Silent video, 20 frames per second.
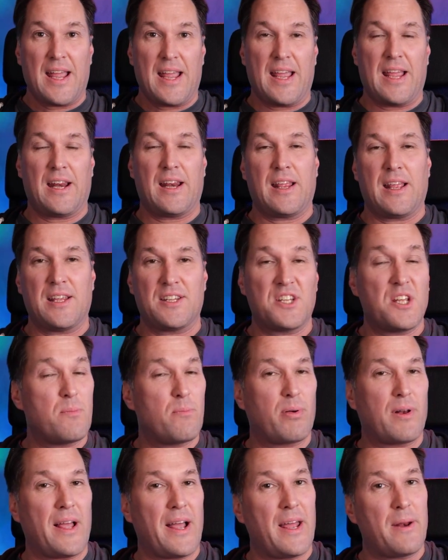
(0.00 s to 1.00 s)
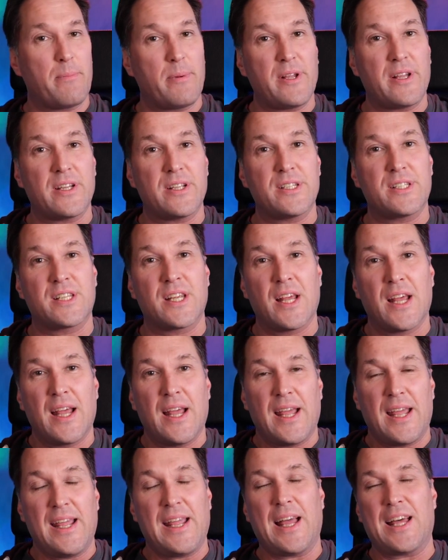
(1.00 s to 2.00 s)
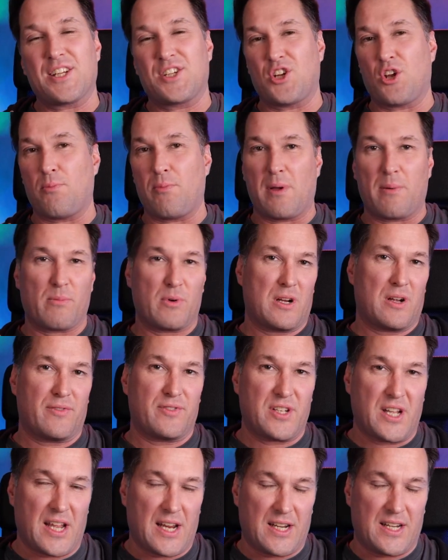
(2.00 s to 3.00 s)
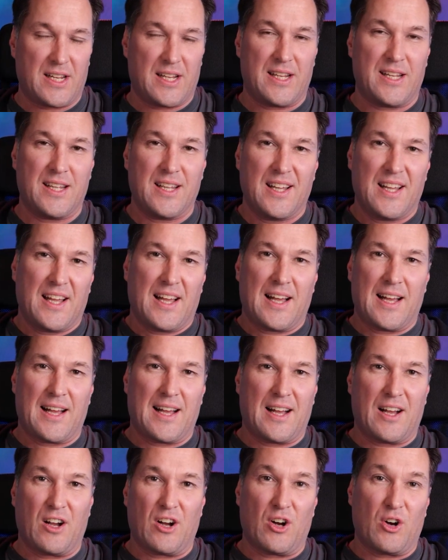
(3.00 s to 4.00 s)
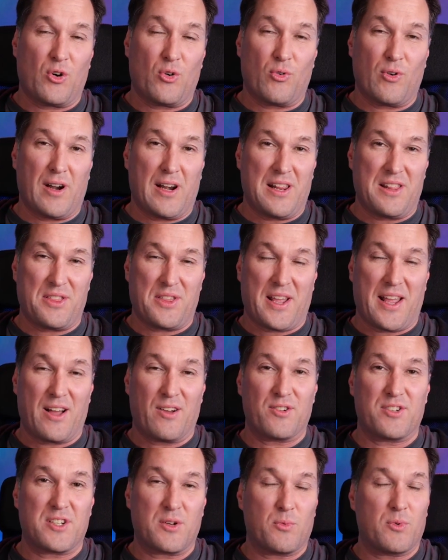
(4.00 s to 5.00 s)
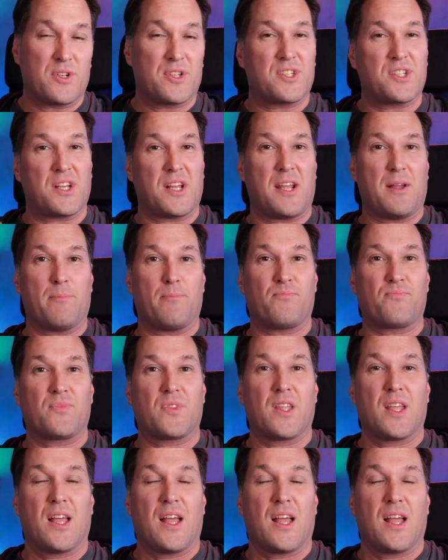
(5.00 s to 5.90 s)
in his implant because he has no memory of Tendi or anything else, it would seem.